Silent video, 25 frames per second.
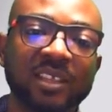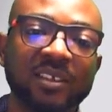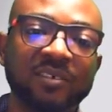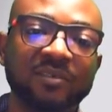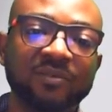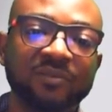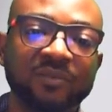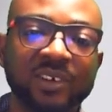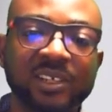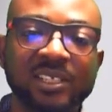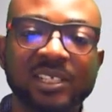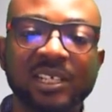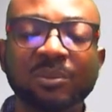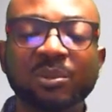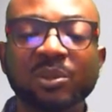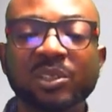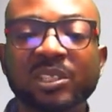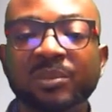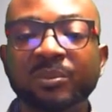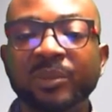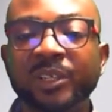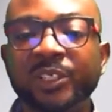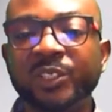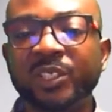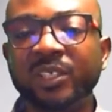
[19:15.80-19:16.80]
For example,
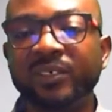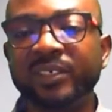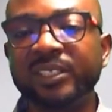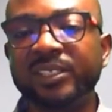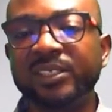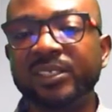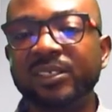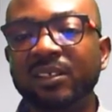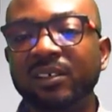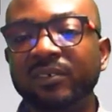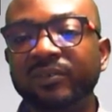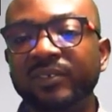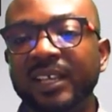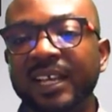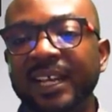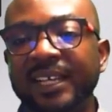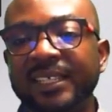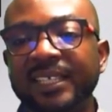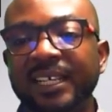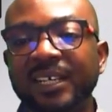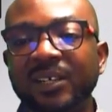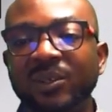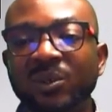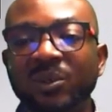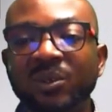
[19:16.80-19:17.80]
the majority of the
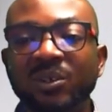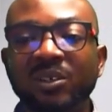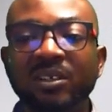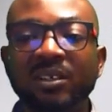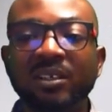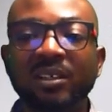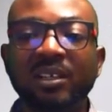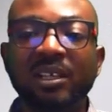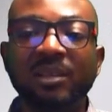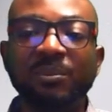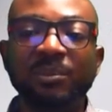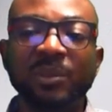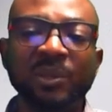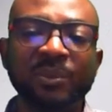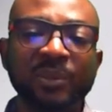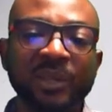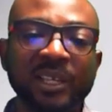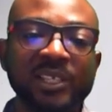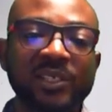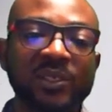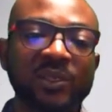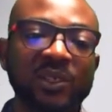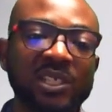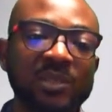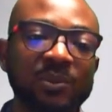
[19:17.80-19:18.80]
Idaho may be
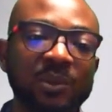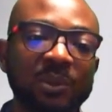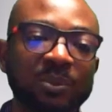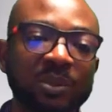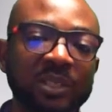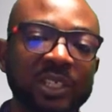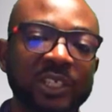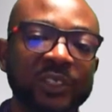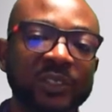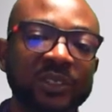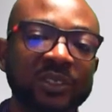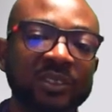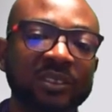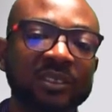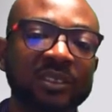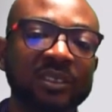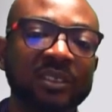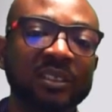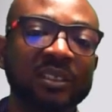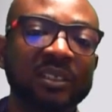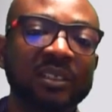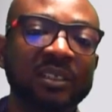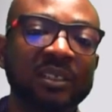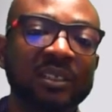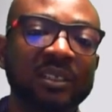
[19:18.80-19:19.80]
a source population
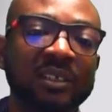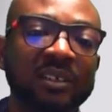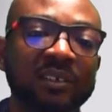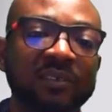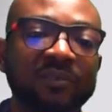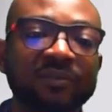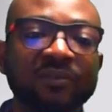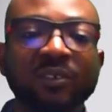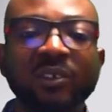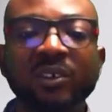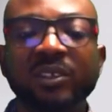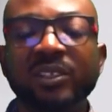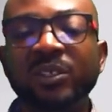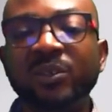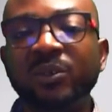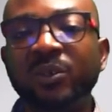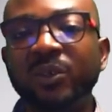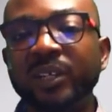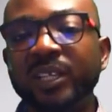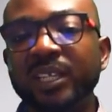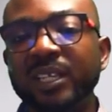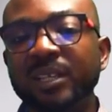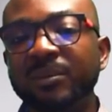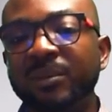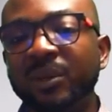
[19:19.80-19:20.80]
for the
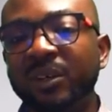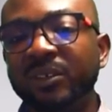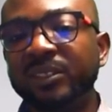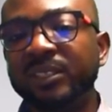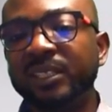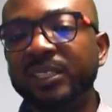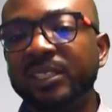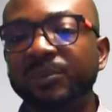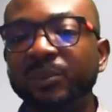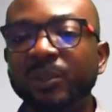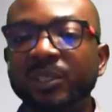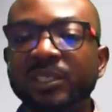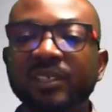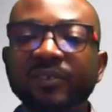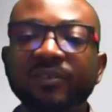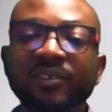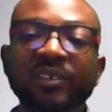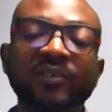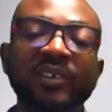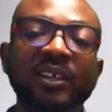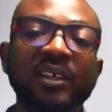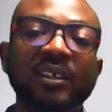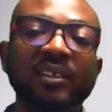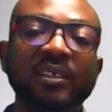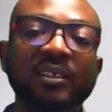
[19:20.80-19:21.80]
Rocky Mountain spotted
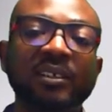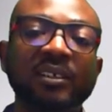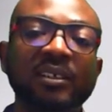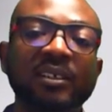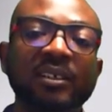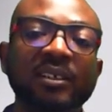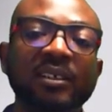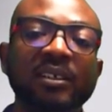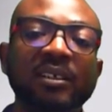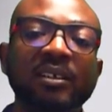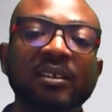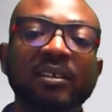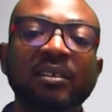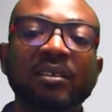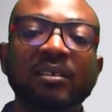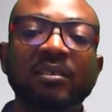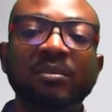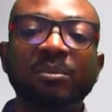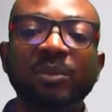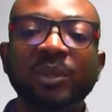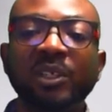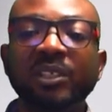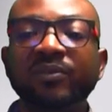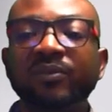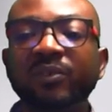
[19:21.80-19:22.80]
fever.
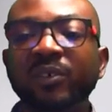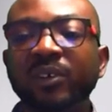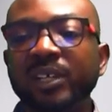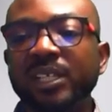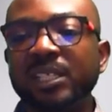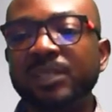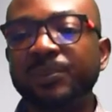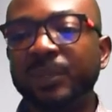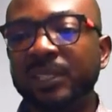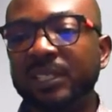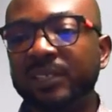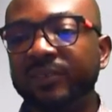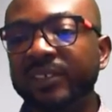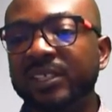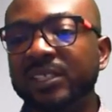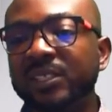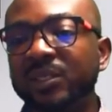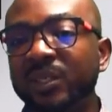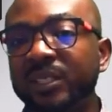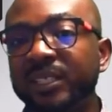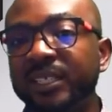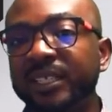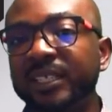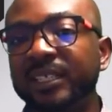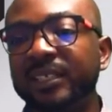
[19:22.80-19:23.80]
But for a specific
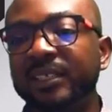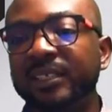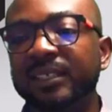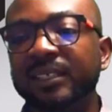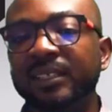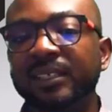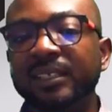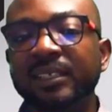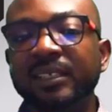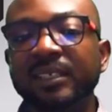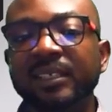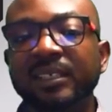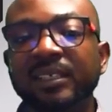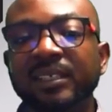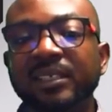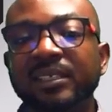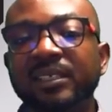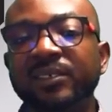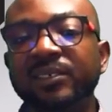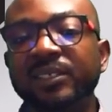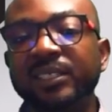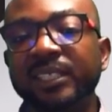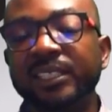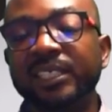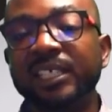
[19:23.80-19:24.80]
study,
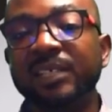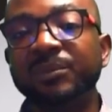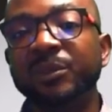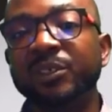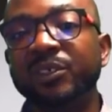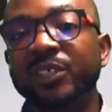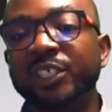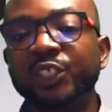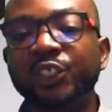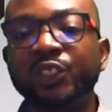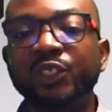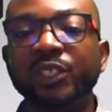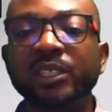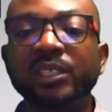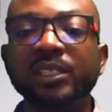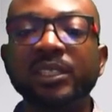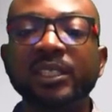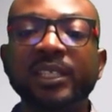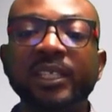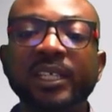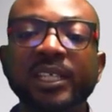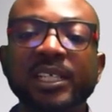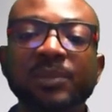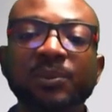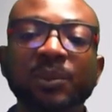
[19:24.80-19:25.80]
the researcher may restrict the
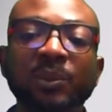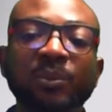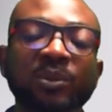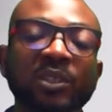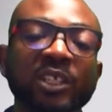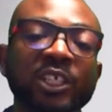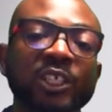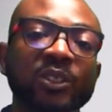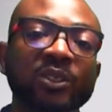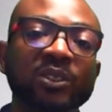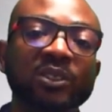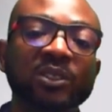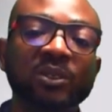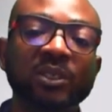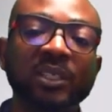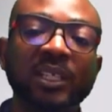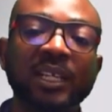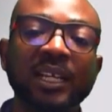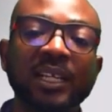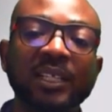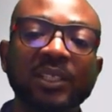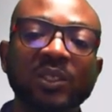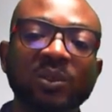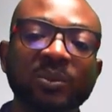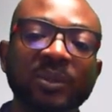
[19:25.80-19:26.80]
case population
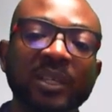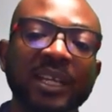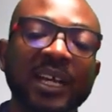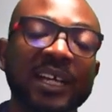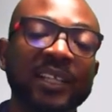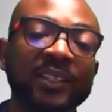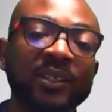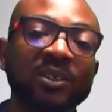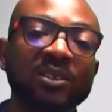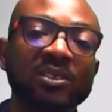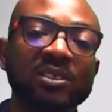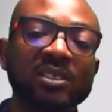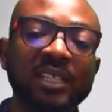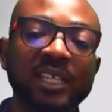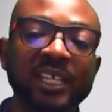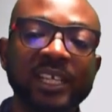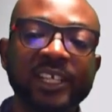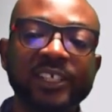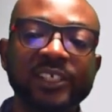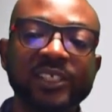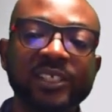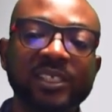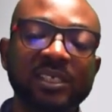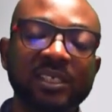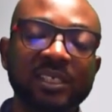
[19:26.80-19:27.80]
to be adults
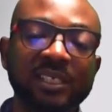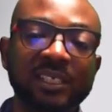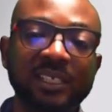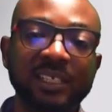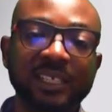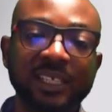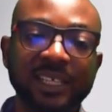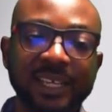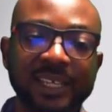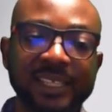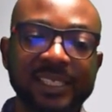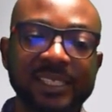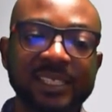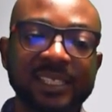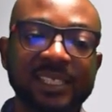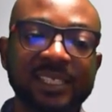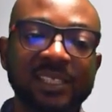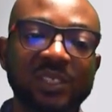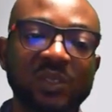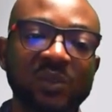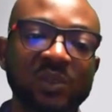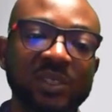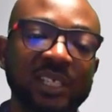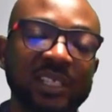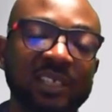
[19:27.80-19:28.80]
aged
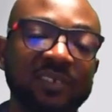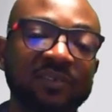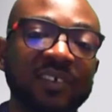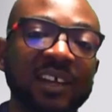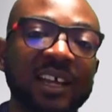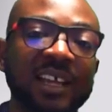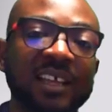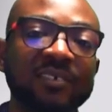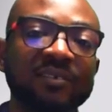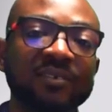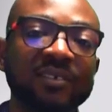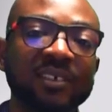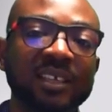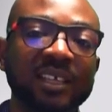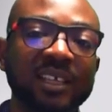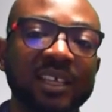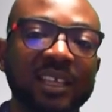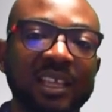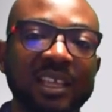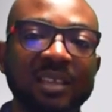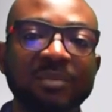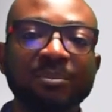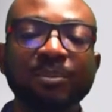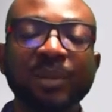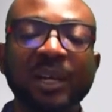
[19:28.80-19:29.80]
18 to 35
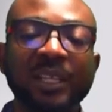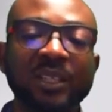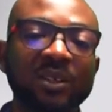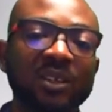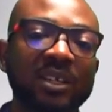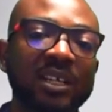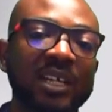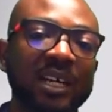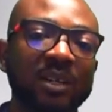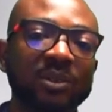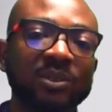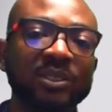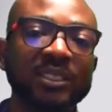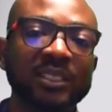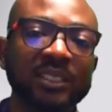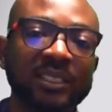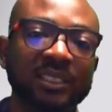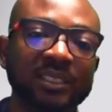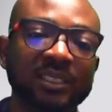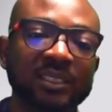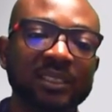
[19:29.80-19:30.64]
in Bannock County.